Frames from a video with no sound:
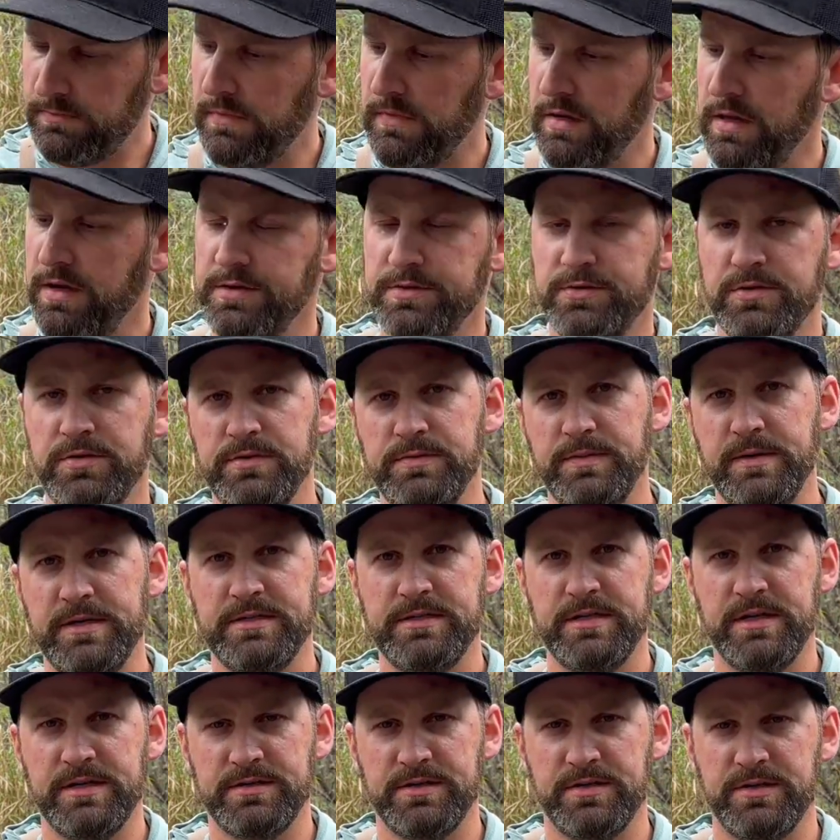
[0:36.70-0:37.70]
is use my
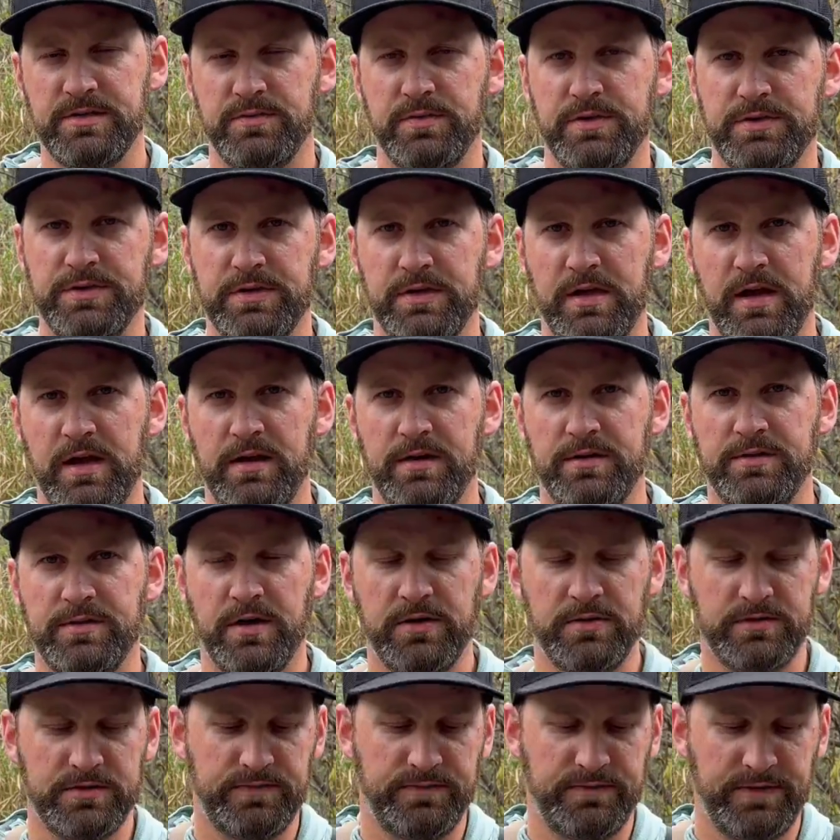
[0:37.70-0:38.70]
scissors, which a lot of
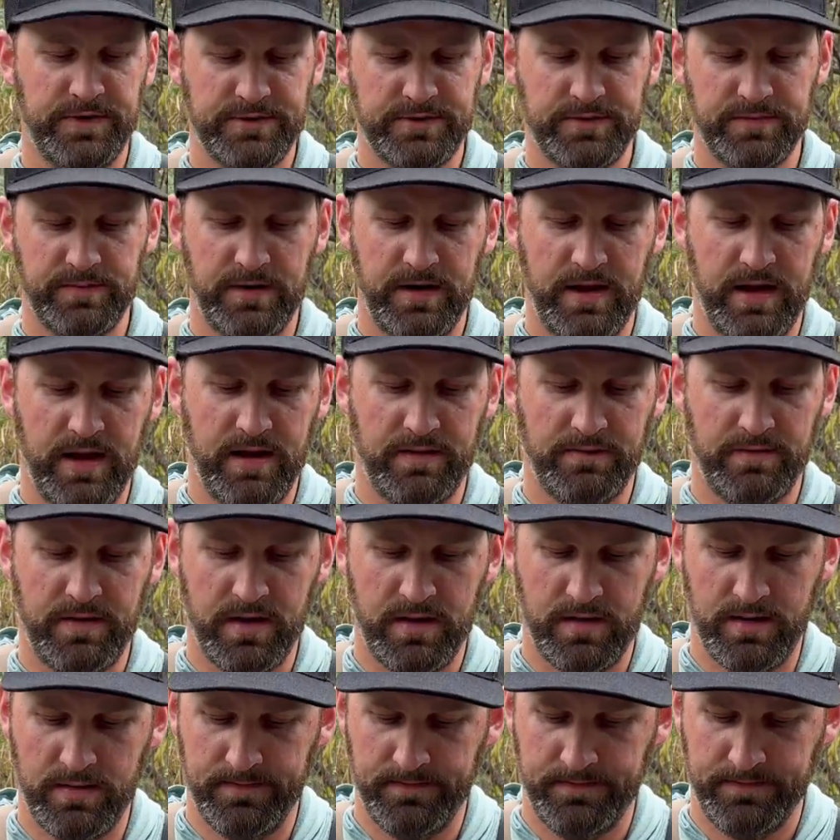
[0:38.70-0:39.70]
trout fishermen have
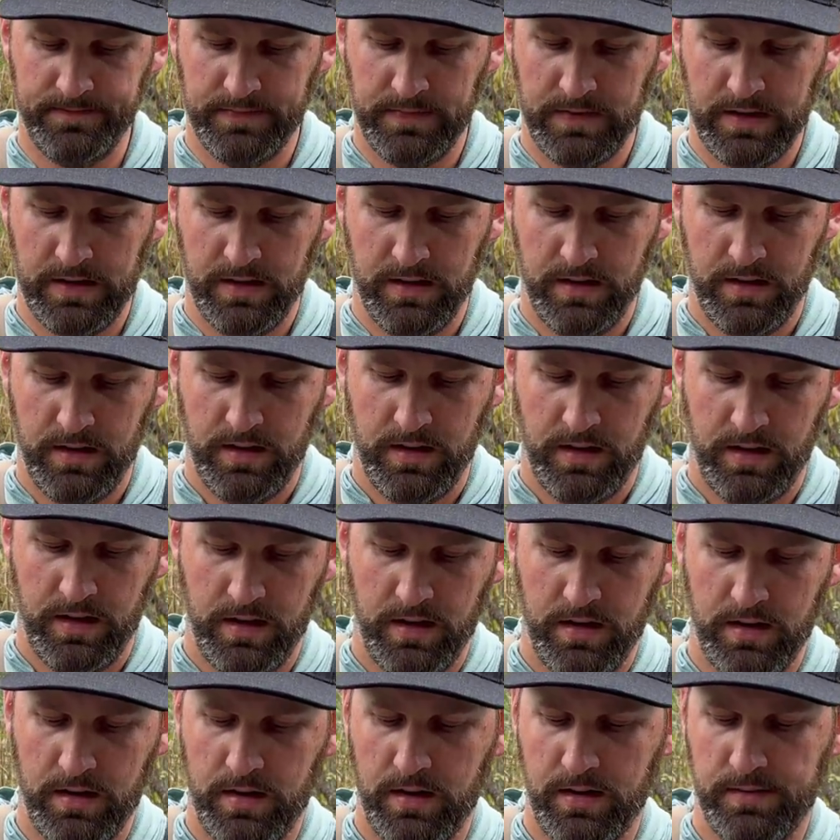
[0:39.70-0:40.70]
on them,
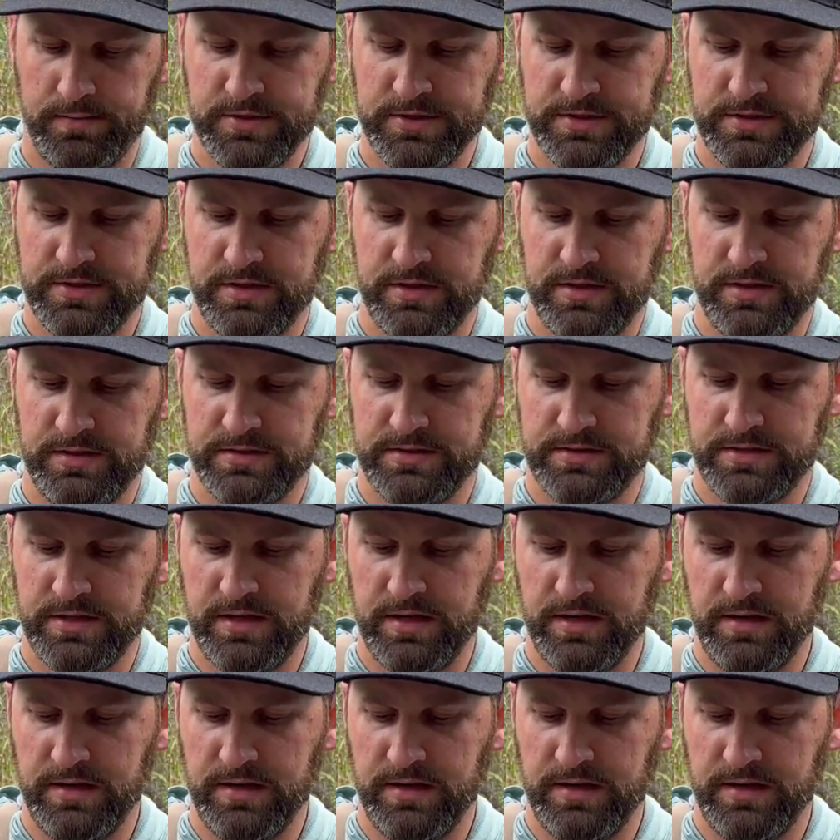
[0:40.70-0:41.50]
and I'm just gonna insert